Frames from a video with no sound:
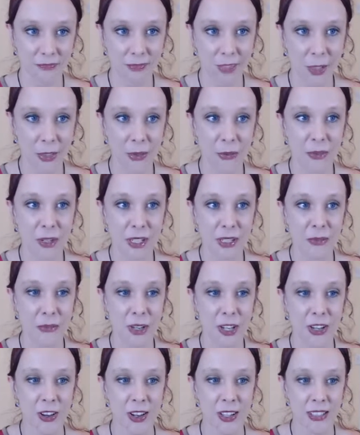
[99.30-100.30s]
And the reason
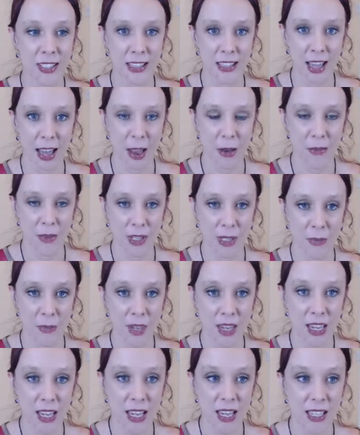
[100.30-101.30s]
we called it that was
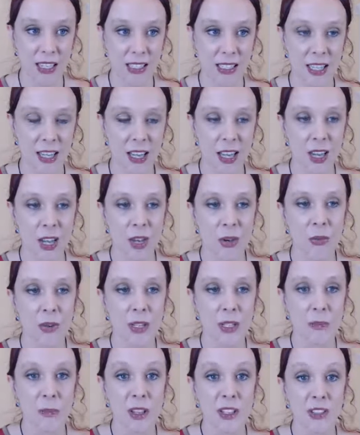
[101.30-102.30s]
because we
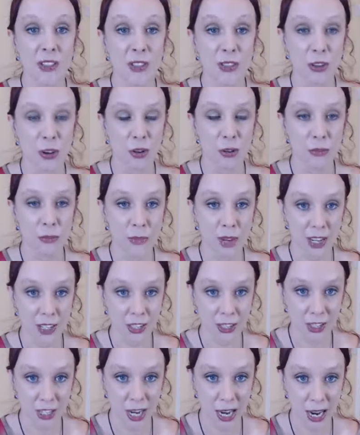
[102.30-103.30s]
spent so
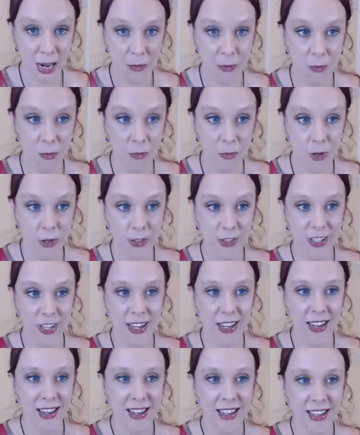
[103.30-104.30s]
much time
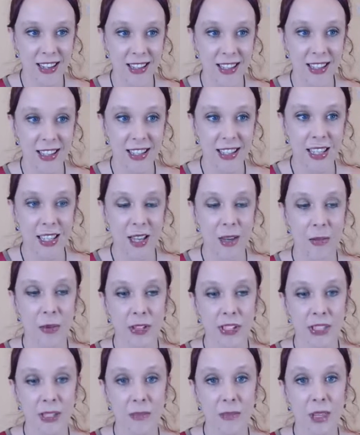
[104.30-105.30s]
worrying
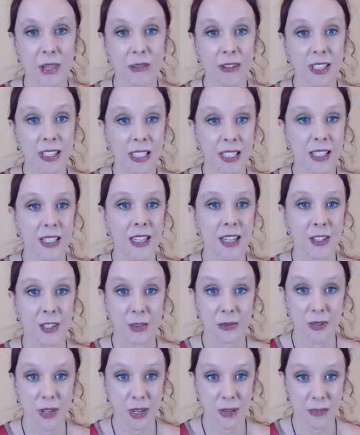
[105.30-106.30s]
about something we didn't need
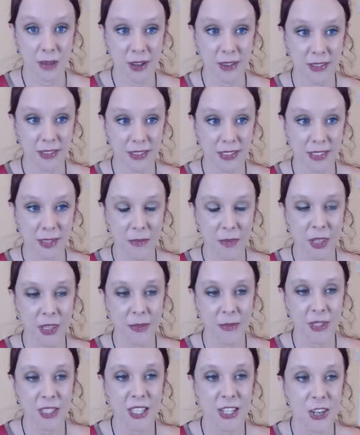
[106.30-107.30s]
to worry about, something
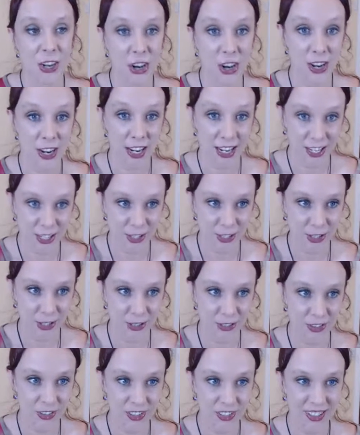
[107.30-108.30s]
that was a
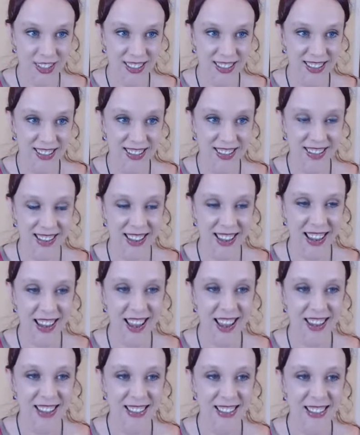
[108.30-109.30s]
non-issue.
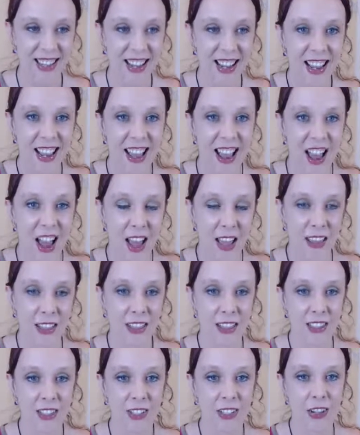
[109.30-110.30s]
And I think
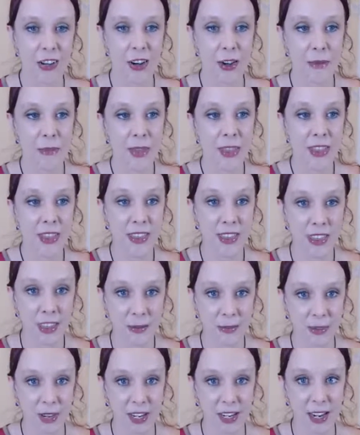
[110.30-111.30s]
that's a common
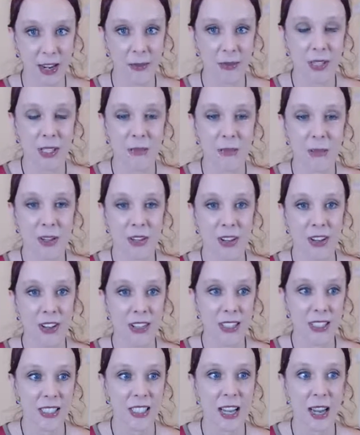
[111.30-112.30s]
theme right now. We spend all
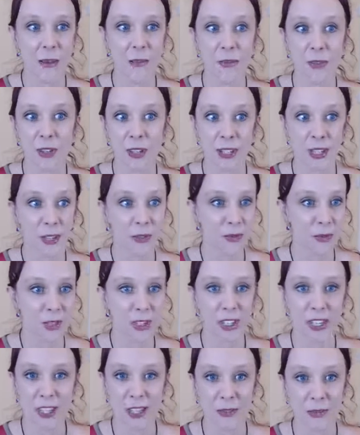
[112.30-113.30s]
this time worrying
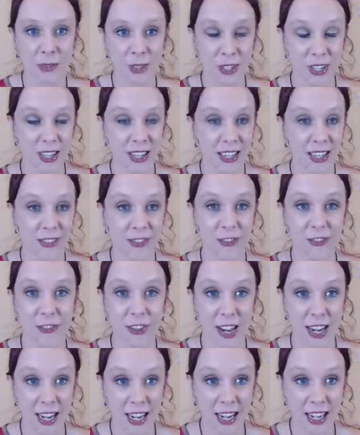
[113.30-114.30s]
and
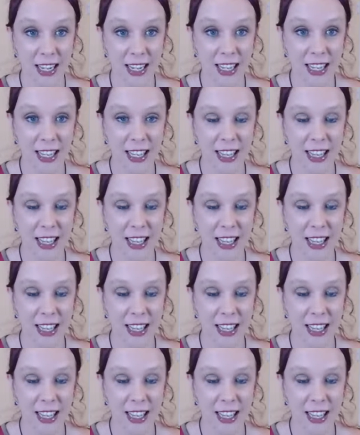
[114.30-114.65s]
fretting.